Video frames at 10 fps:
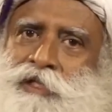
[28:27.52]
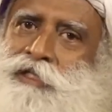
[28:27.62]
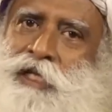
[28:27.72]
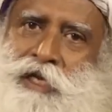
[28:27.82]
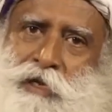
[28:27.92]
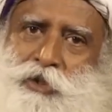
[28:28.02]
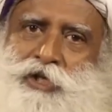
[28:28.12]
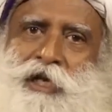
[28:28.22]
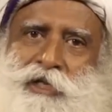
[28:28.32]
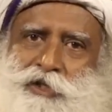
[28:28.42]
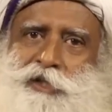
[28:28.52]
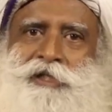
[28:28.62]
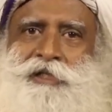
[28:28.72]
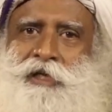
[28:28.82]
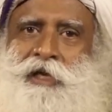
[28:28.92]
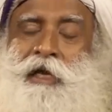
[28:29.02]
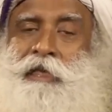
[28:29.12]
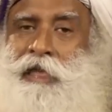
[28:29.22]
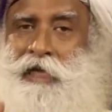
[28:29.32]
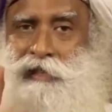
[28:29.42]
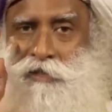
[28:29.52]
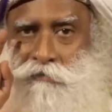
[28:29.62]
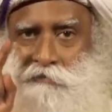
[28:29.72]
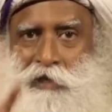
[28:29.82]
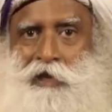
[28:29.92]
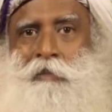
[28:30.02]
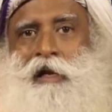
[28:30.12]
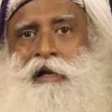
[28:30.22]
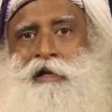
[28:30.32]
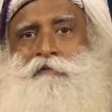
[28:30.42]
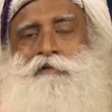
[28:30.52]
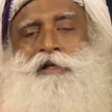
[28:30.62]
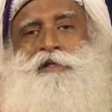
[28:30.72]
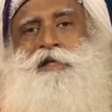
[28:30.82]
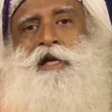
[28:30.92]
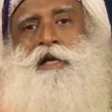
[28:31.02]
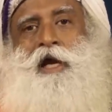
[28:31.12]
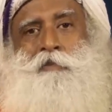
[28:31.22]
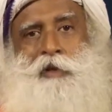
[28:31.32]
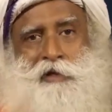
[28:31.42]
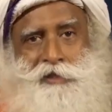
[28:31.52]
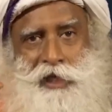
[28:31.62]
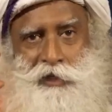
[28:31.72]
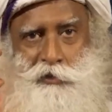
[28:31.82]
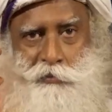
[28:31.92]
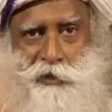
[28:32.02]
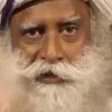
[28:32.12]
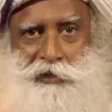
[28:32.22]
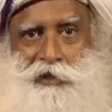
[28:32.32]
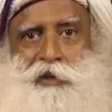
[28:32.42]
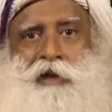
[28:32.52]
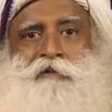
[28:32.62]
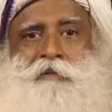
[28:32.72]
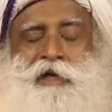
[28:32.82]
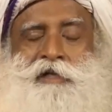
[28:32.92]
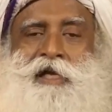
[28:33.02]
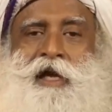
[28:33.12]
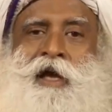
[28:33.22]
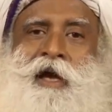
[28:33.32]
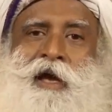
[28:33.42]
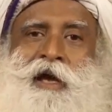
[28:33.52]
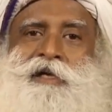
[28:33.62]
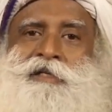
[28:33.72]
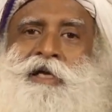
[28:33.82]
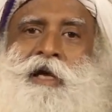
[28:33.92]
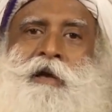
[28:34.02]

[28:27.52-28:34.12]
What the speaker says: it's their commercial interest. That is the fundamental difference that I've been trying to beat it into everybody's heads,